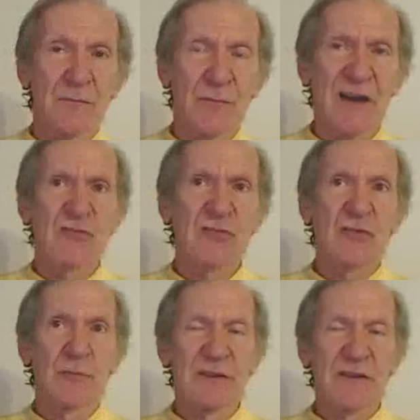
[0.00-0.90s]

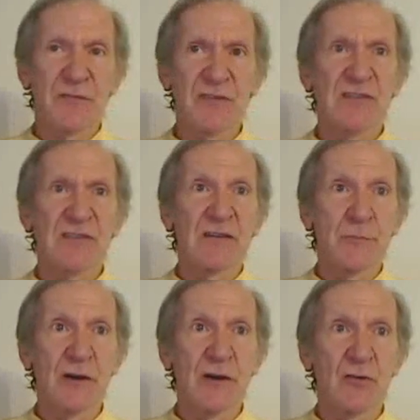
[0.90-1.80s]
magic or metaphysical
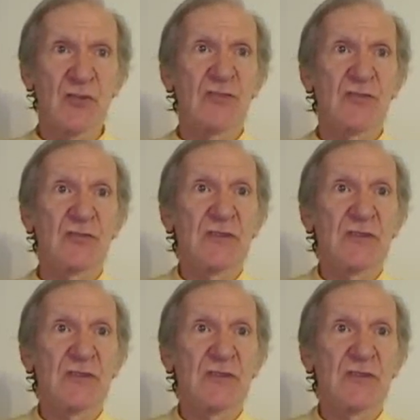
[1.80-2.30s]
approaches,